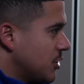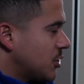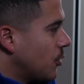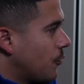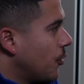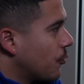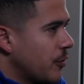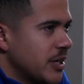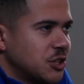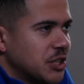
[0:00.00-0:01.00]
So feel
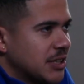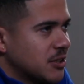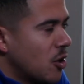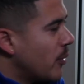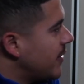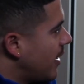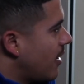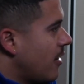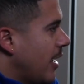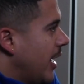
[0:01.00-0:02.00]
free to just go in
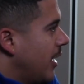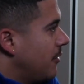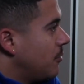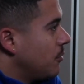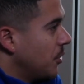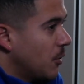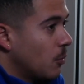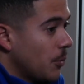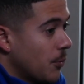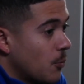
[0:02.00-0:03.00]
there and,
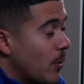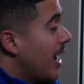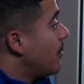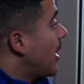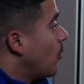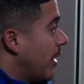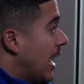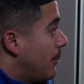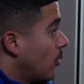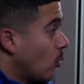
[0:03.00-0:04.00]
write about what happened,